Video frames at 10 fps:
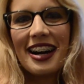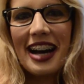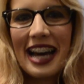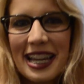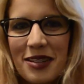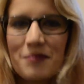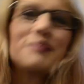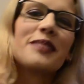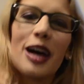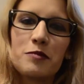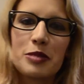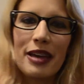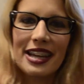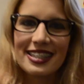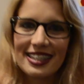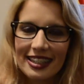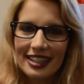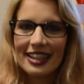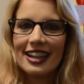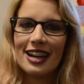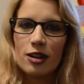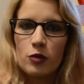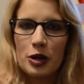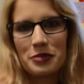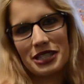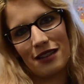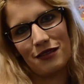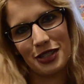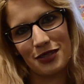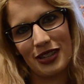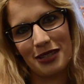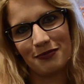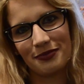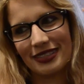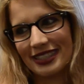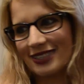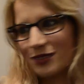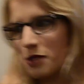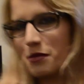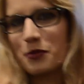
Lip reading: Hi, I'm Specs. Welcome to That Philosophy. Why am I